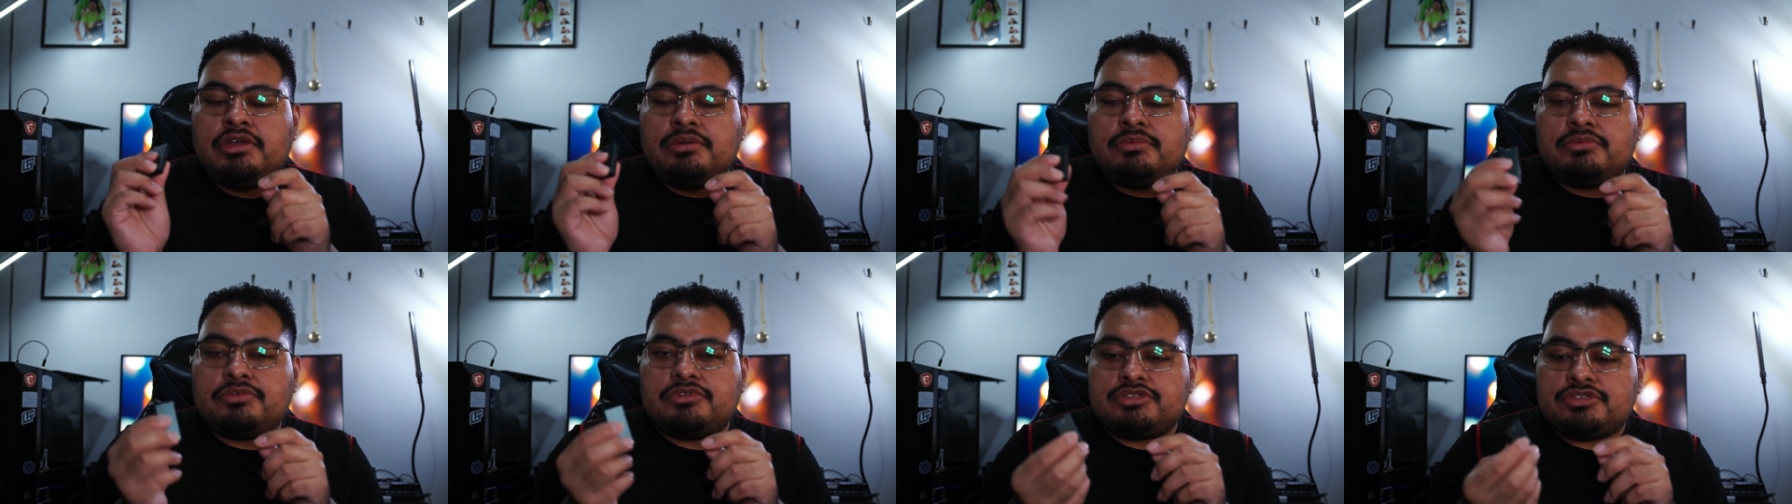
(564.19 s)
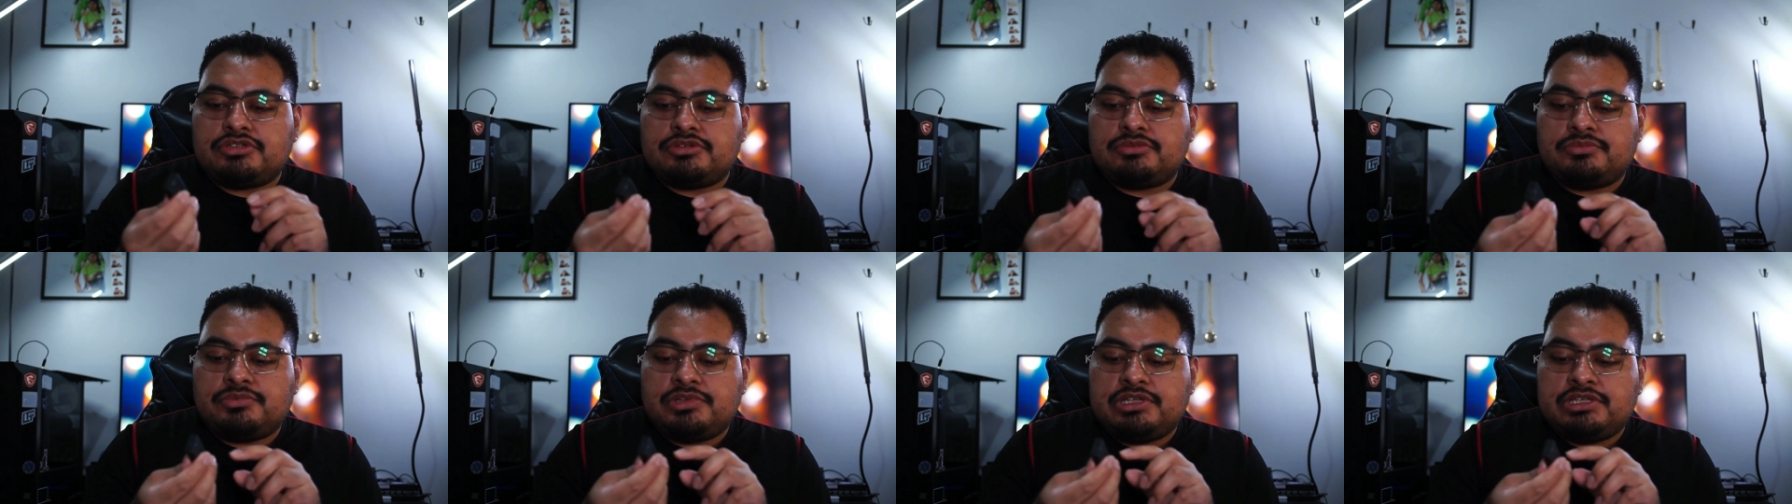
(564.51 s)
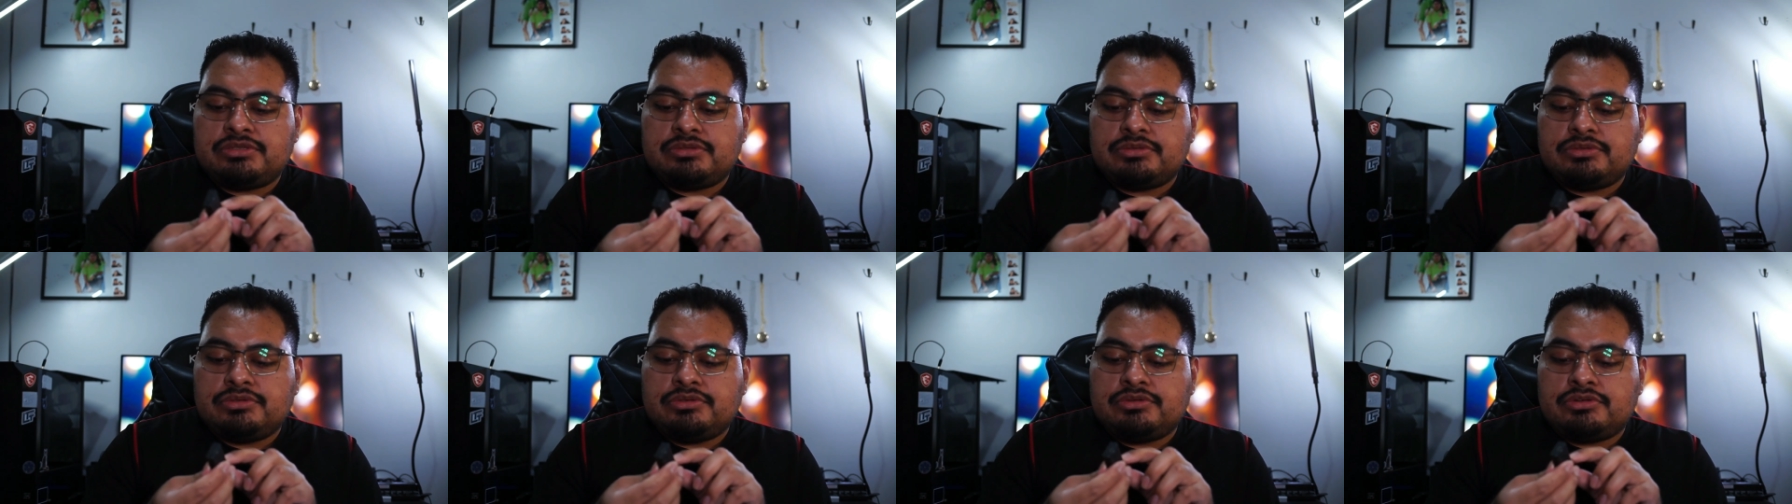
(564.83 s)
for some
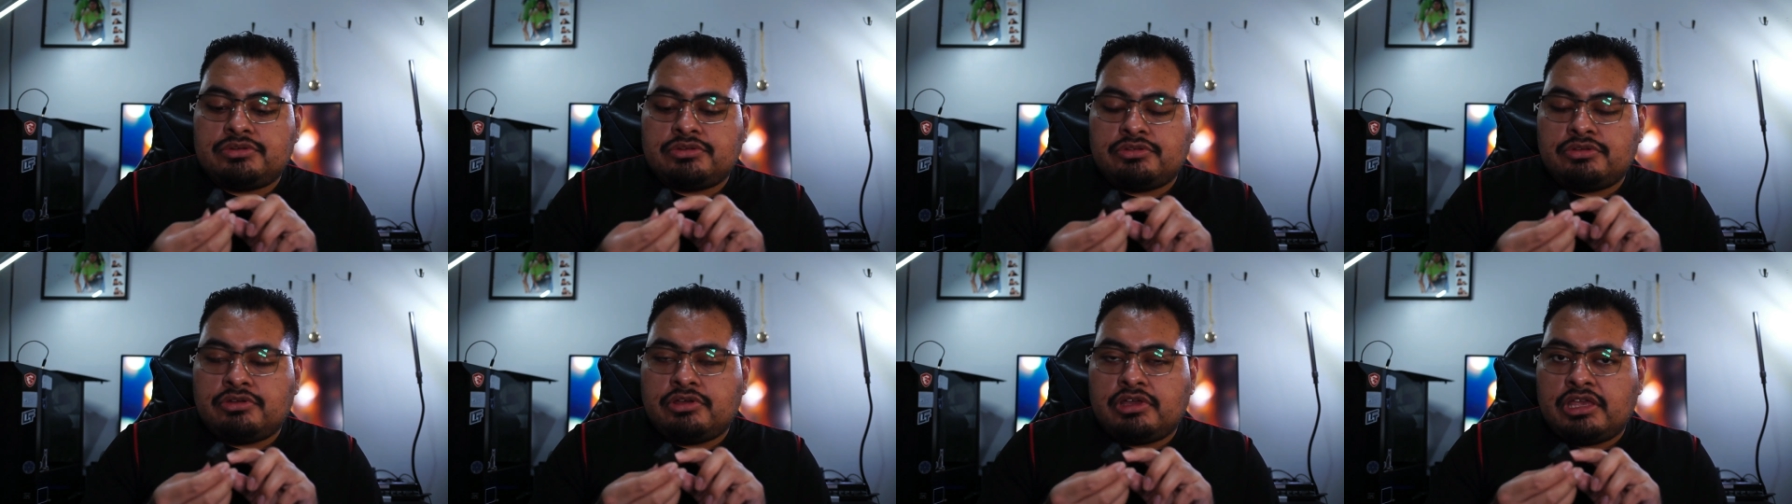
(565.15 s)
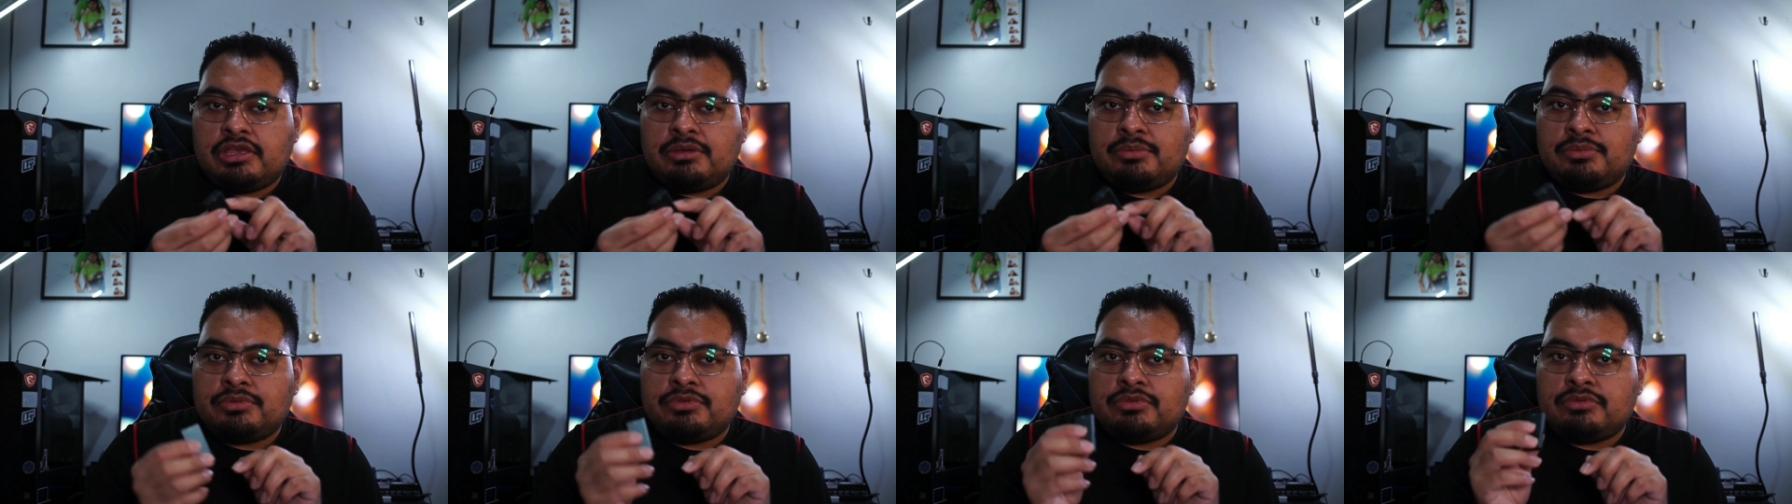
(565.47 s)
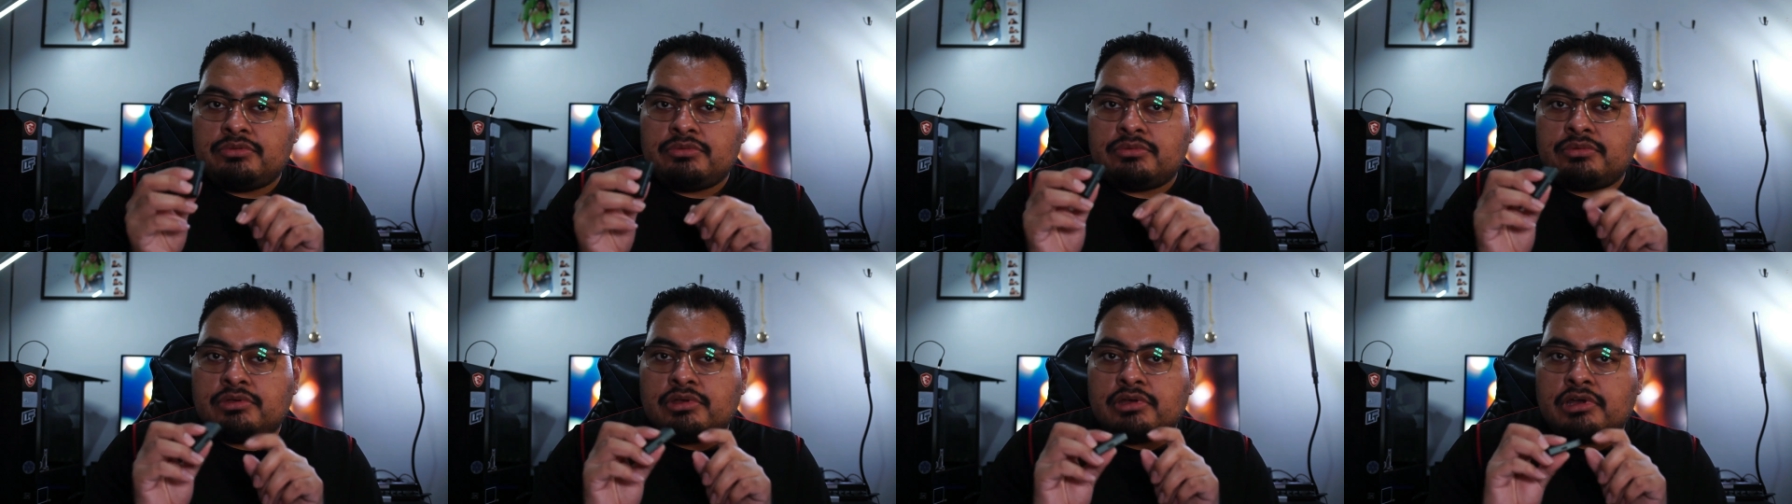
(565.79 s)
reason you're not able
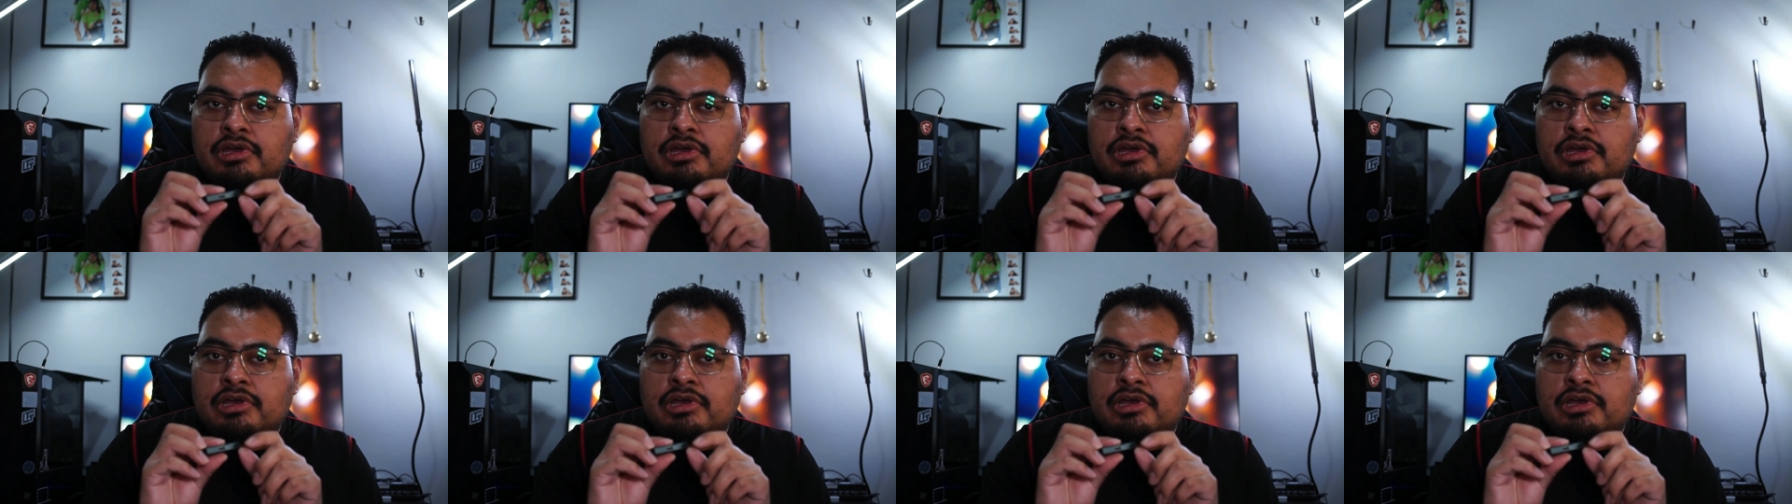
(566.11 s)
to